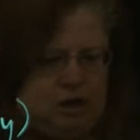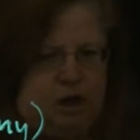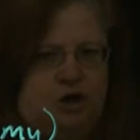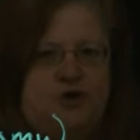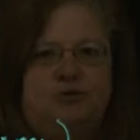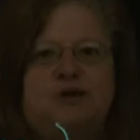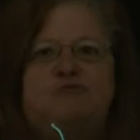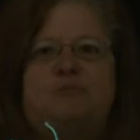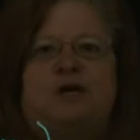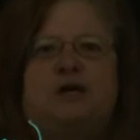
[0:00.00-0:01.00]
Arguing
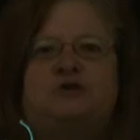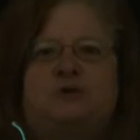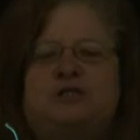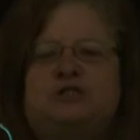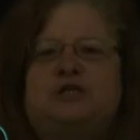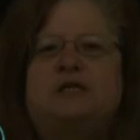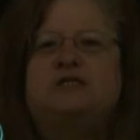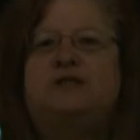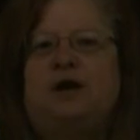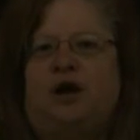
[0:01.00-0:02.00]
from ignorance
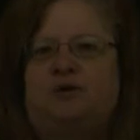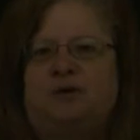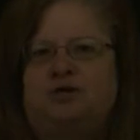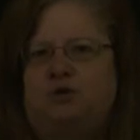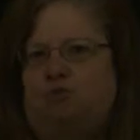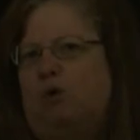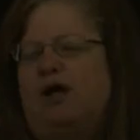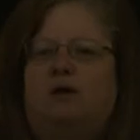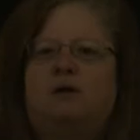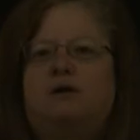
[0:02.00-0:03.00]
is the argument,
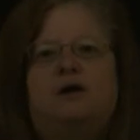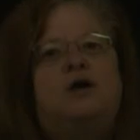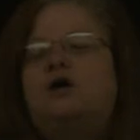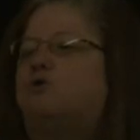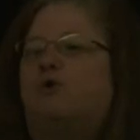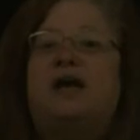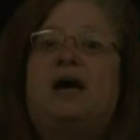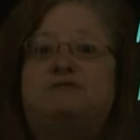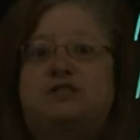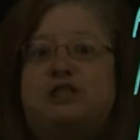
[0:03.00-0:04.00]
well, we
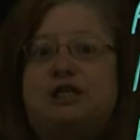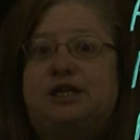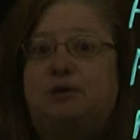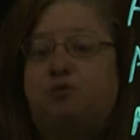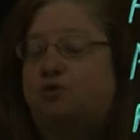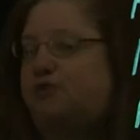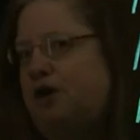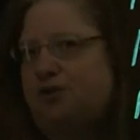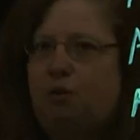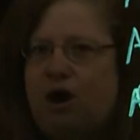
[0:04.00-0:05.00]
haven't seen any proof
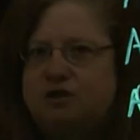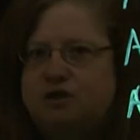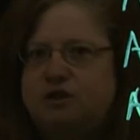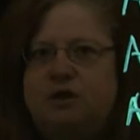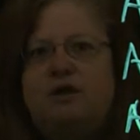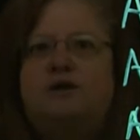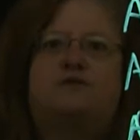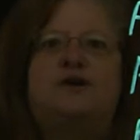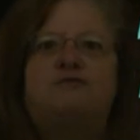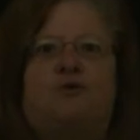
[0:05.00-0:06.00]
otherwise.
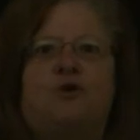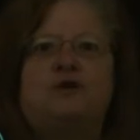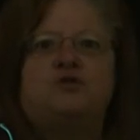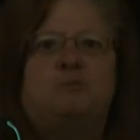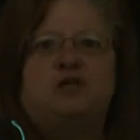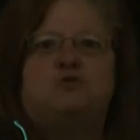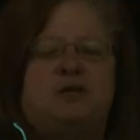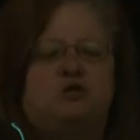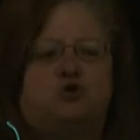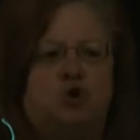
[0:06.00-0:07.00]
Therefore, this must
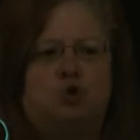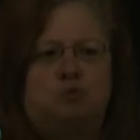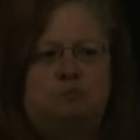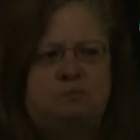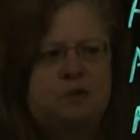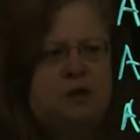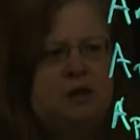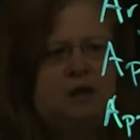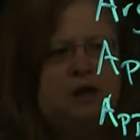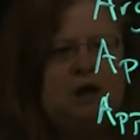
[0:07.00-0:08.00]
be true.
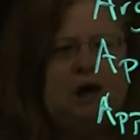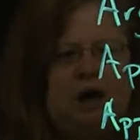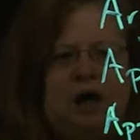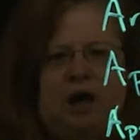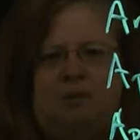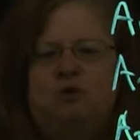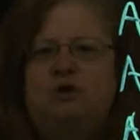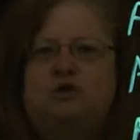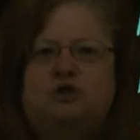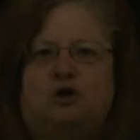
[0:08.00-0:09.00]
Um,
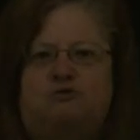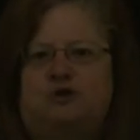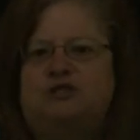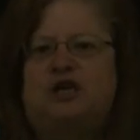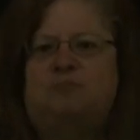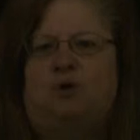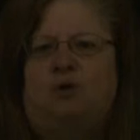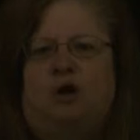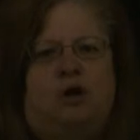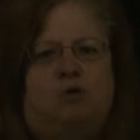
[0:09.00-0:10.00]
so, for
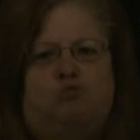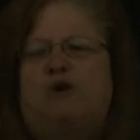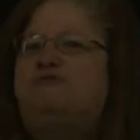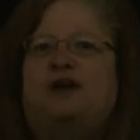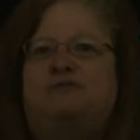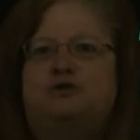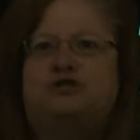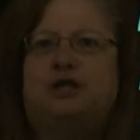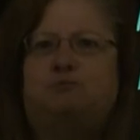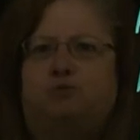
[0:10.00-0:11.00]
example, we've never
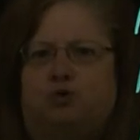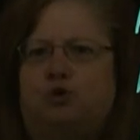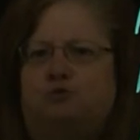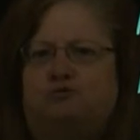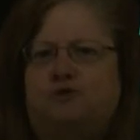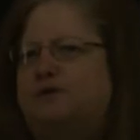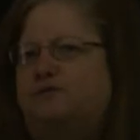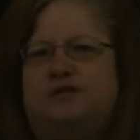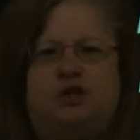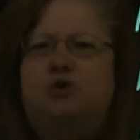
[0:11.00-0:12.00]
seen proof
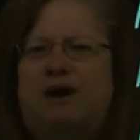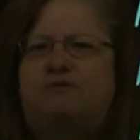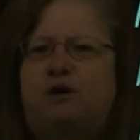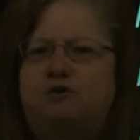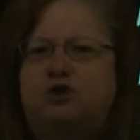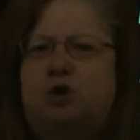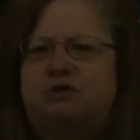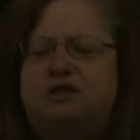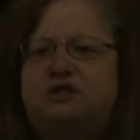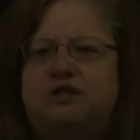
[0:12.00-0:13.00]
that UFOs
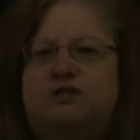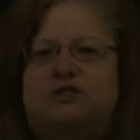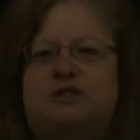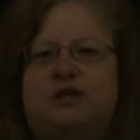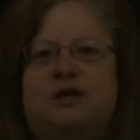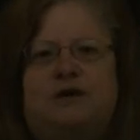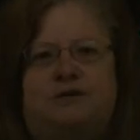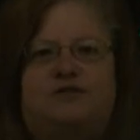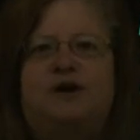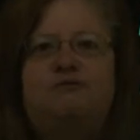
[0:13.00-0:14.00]
don't exist.
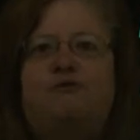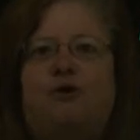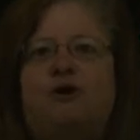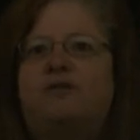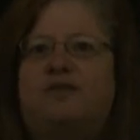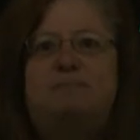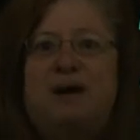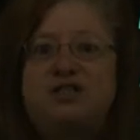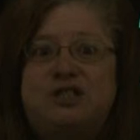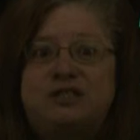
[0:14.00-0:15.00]
Therefore, they
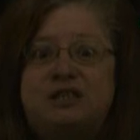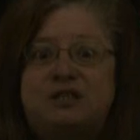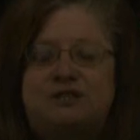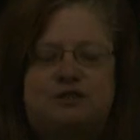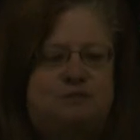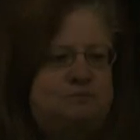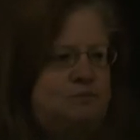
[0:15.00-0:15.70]
must exist.